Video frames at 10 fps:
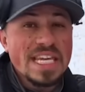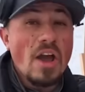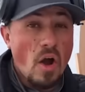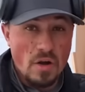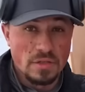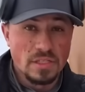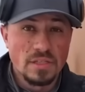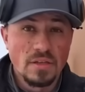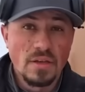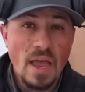yards.
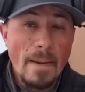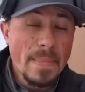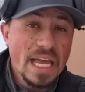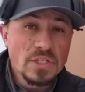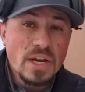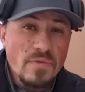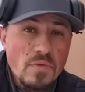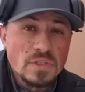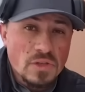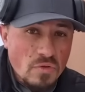Imagine if it
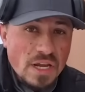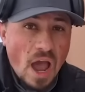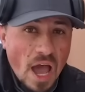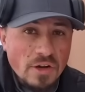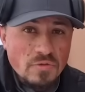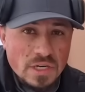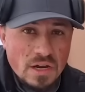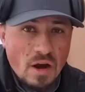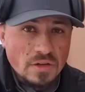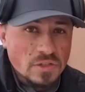was 300
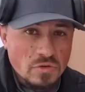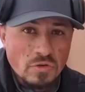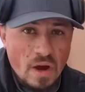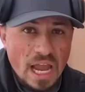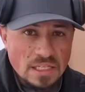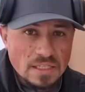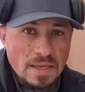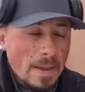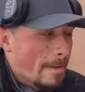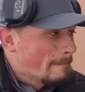yards through grass.
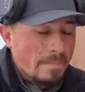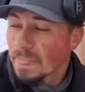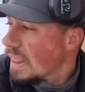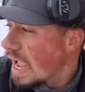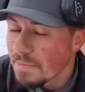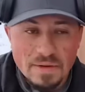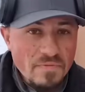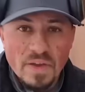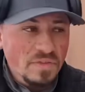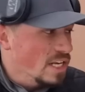I mean,
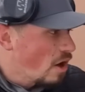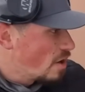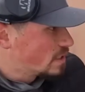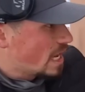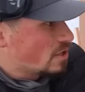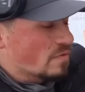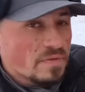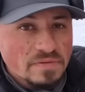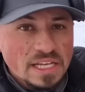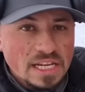50 yards and you're
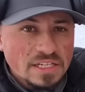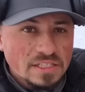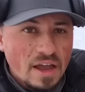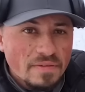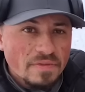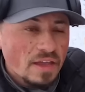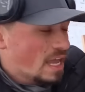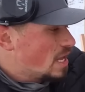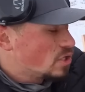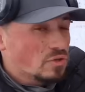15 inches off,
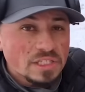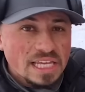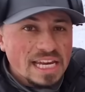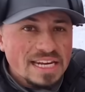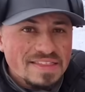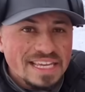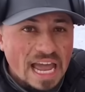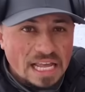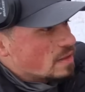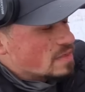you just hit it in the
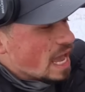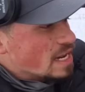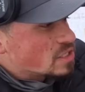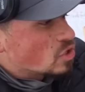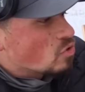gut. That is